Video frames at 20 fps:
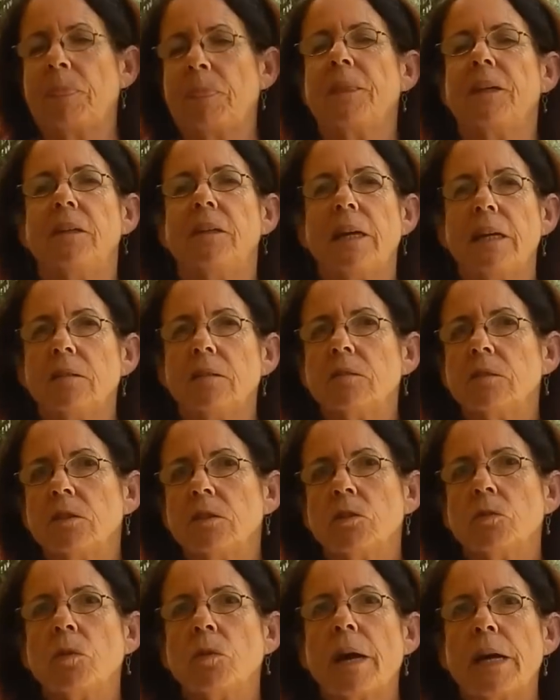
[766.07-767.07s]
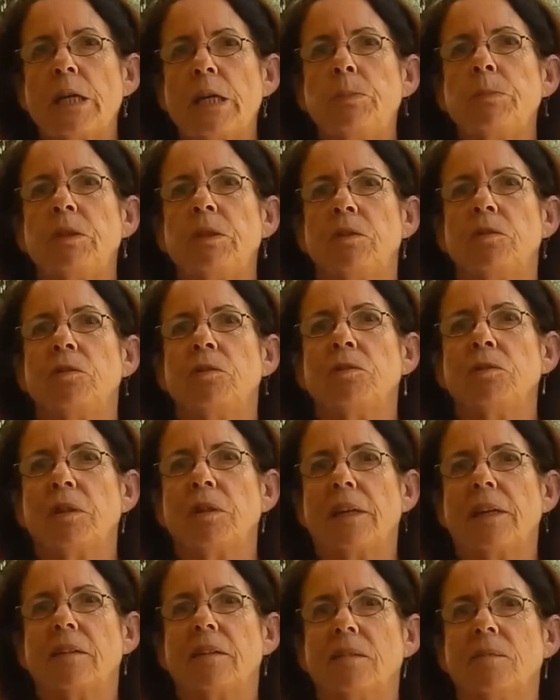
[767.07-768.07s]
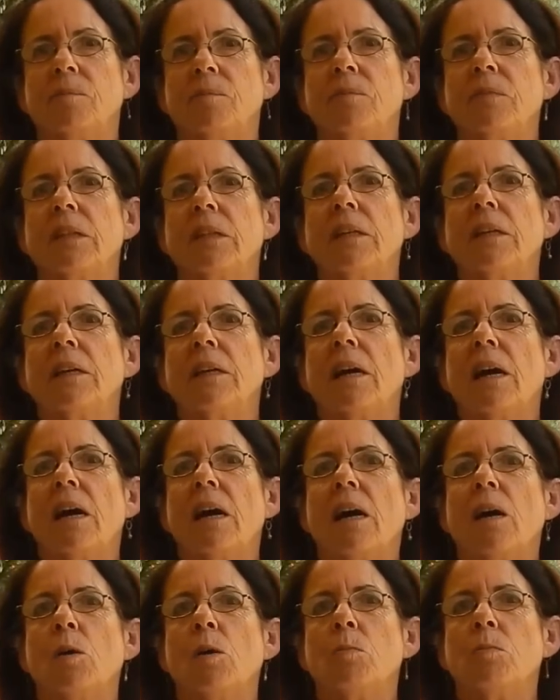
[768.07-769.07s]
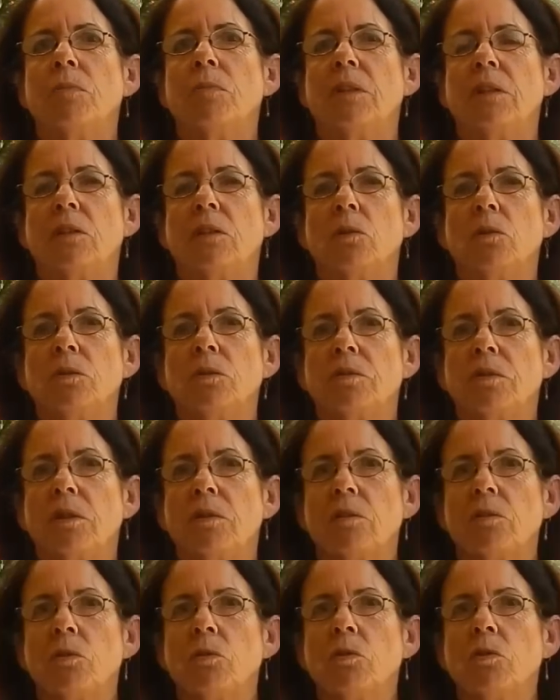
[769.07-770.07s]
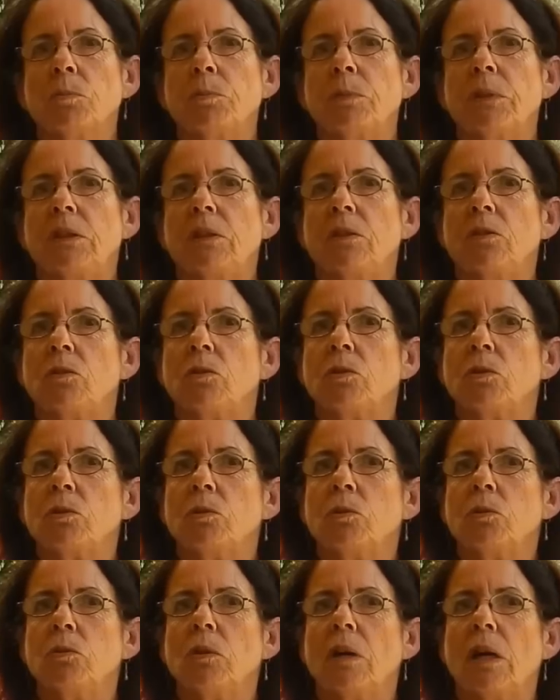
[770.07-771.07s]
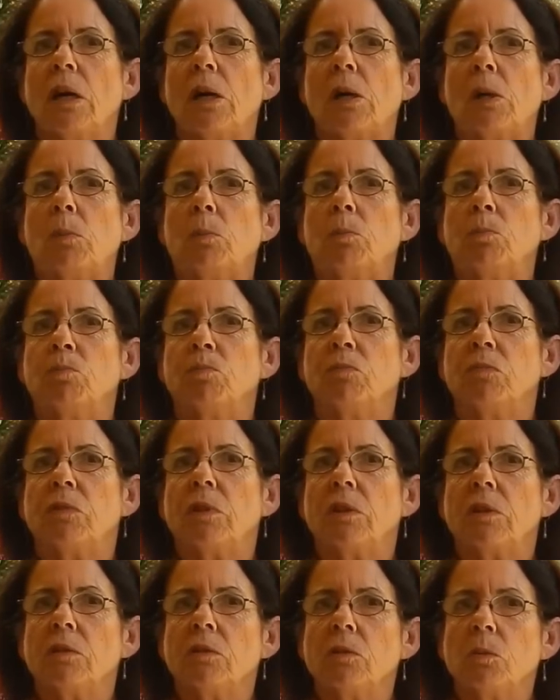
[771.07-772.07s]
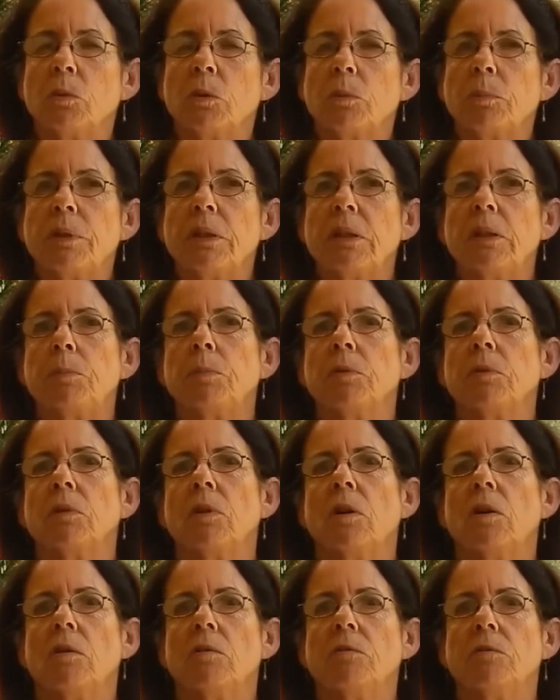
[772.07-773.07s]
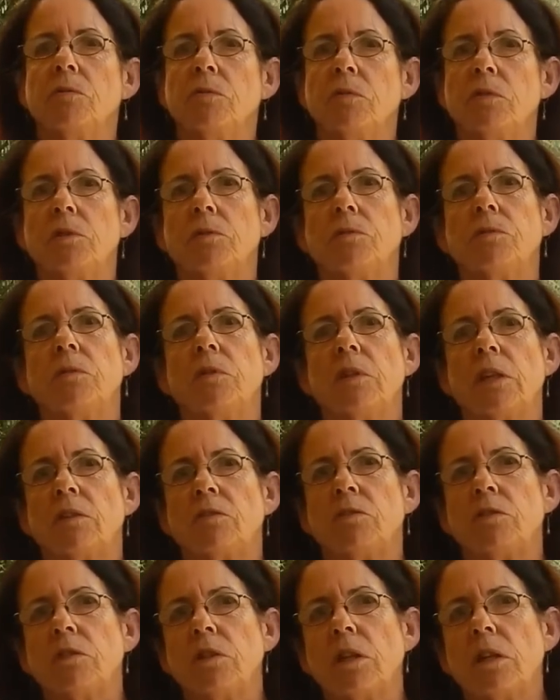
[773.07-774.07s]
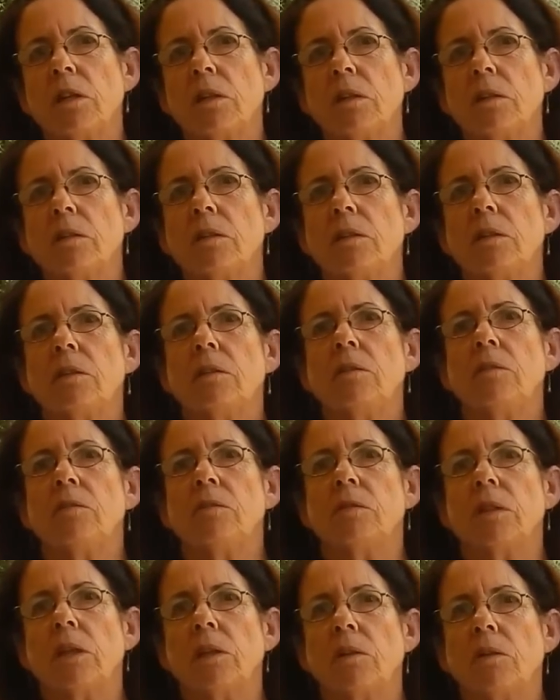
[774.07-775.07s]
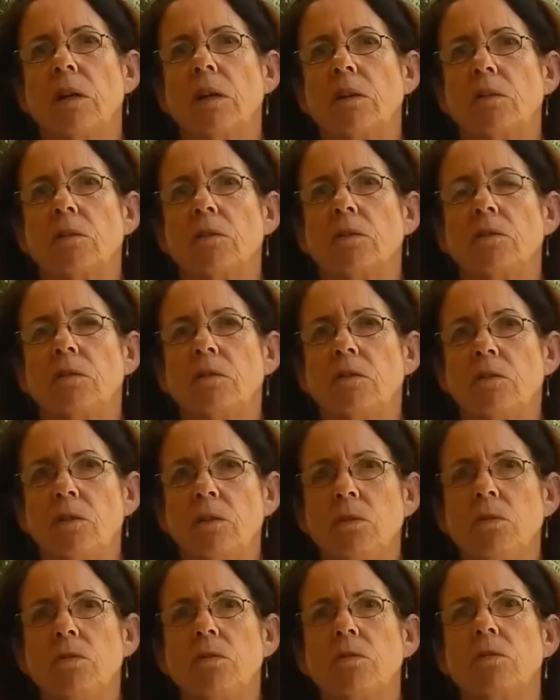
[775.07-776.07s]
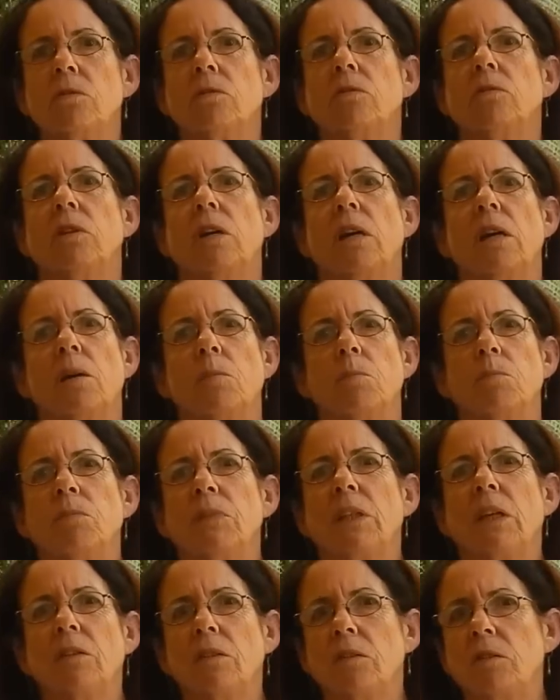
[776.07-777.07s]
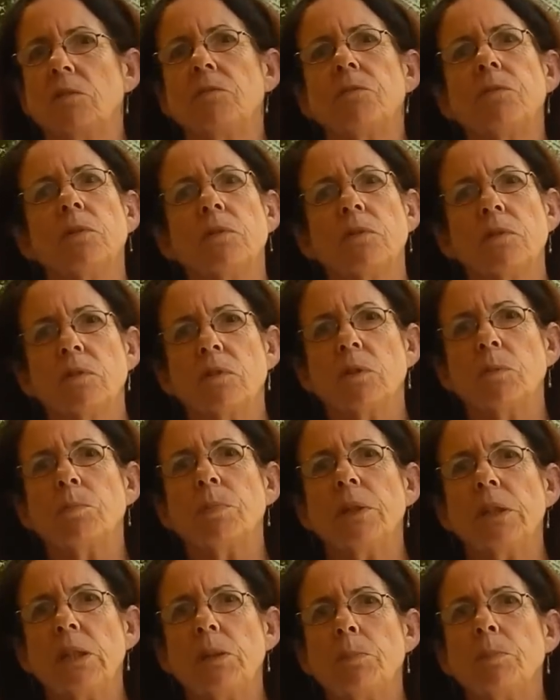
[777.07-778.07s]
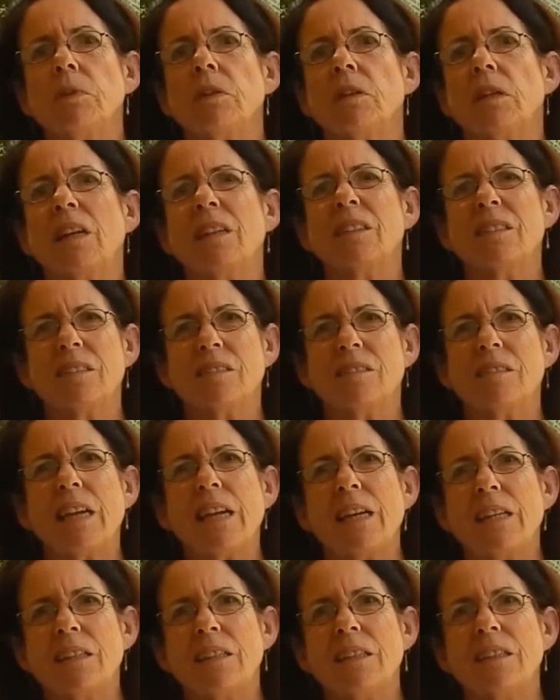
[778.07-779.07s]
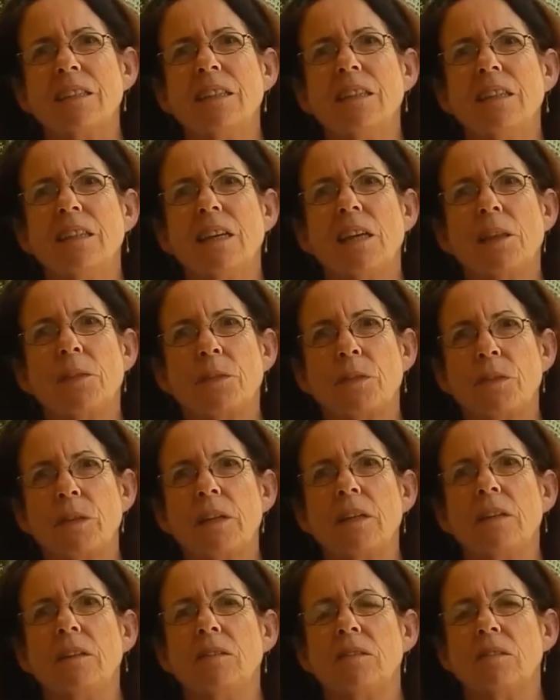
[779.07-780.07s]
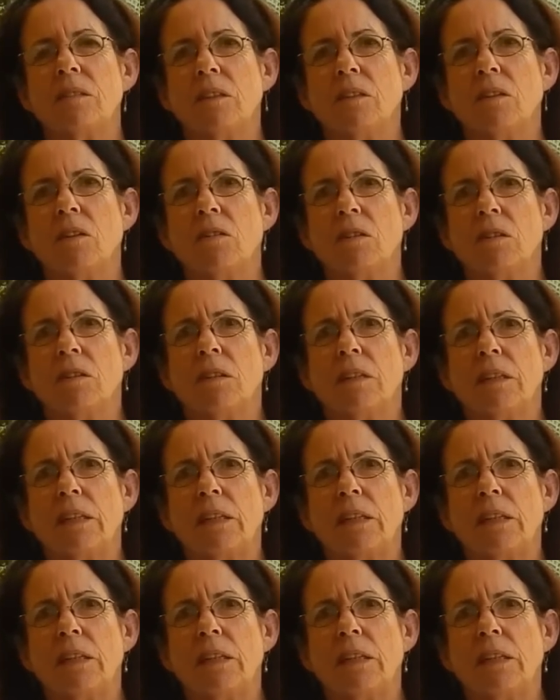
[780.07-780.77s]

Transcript: The dancing trained me to do that. It also taught me to deal with people of different nationalities, so I got used to the differences in people and understanding things on